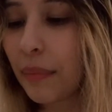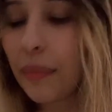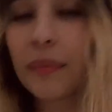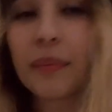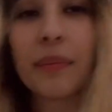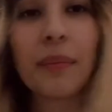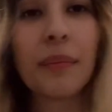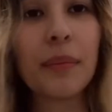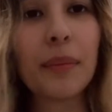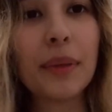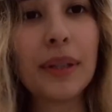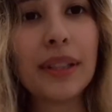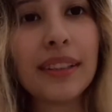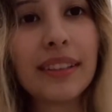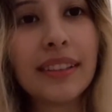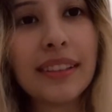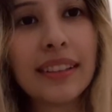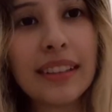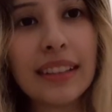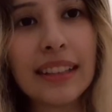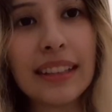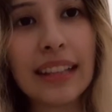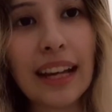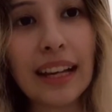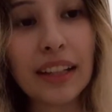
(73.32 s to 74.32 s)
But
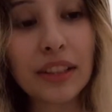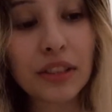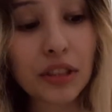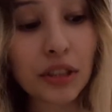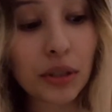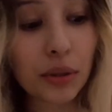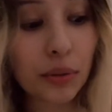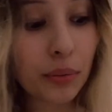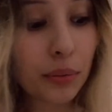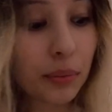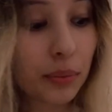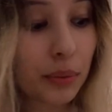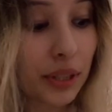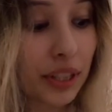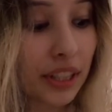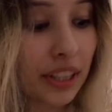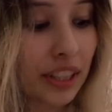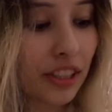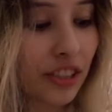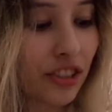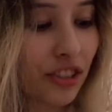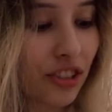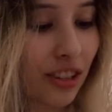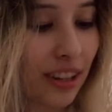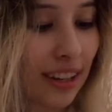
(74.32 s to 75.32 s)
yeah, so we're gonna
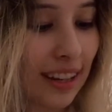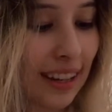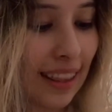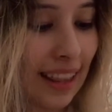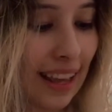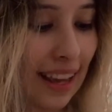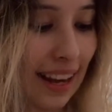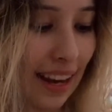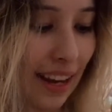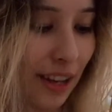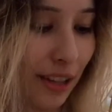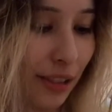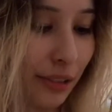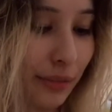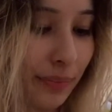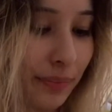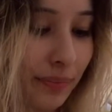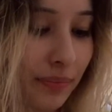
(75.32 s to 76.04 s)
try that out.